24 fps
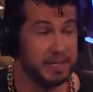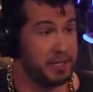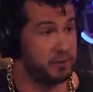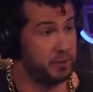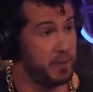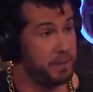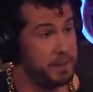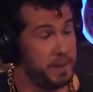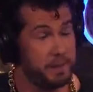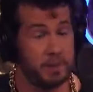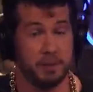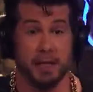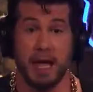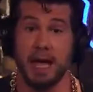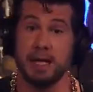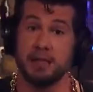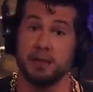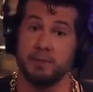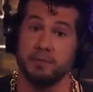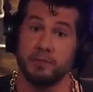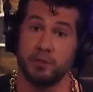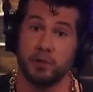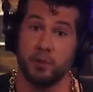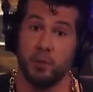That's why people liked
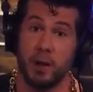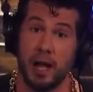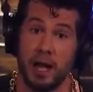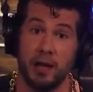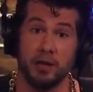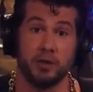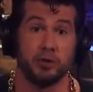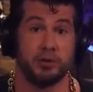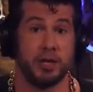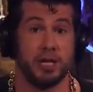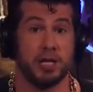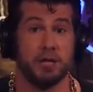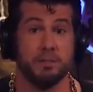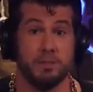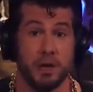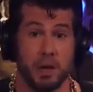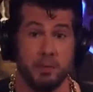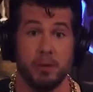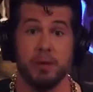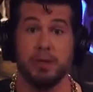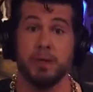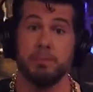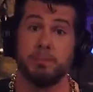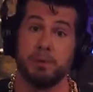them for a while, creating a
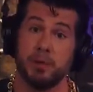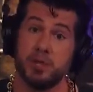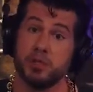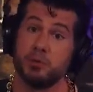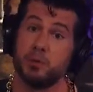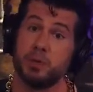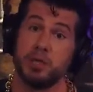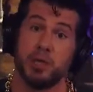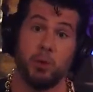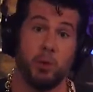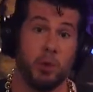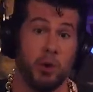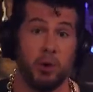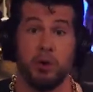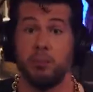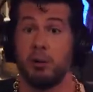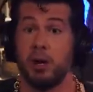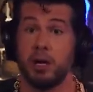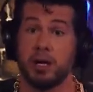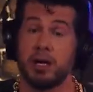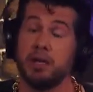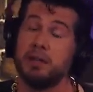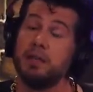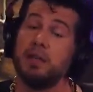bubble that burst when the oil
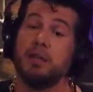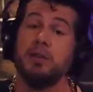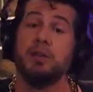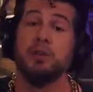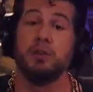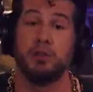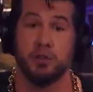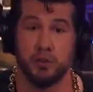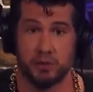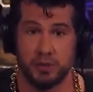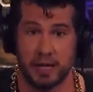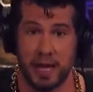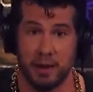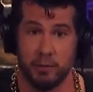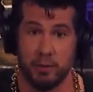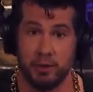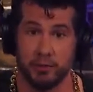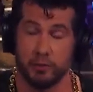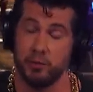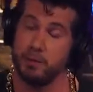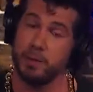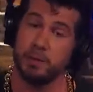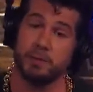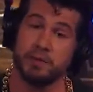market didn't do that
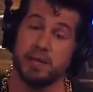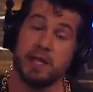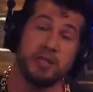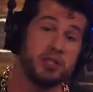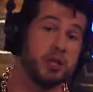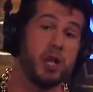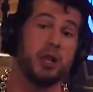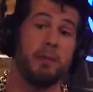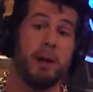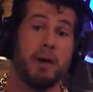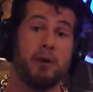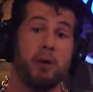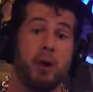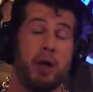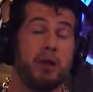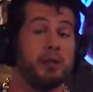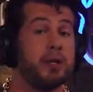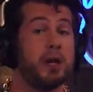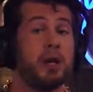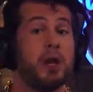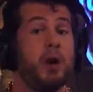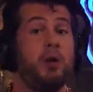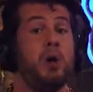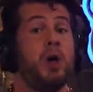well. So when people say it's all about oil,
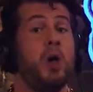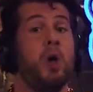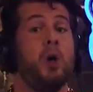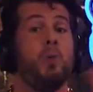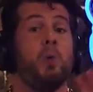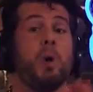no.